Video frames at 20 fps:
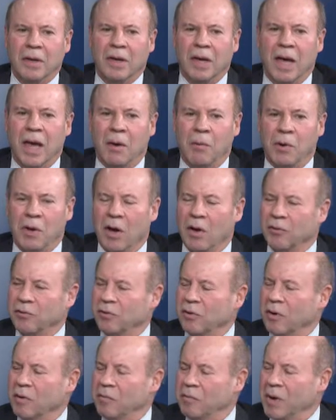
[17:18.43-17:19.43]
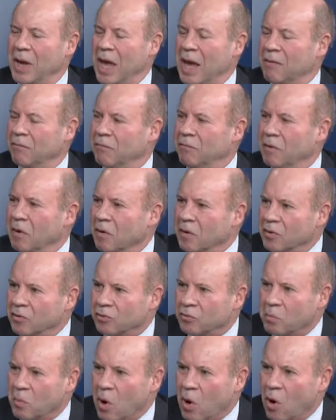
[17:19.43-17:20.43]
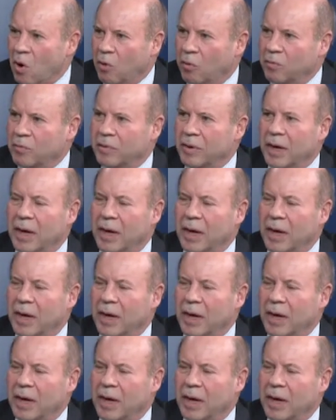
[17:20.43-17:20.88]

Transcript: And we also, if we have very small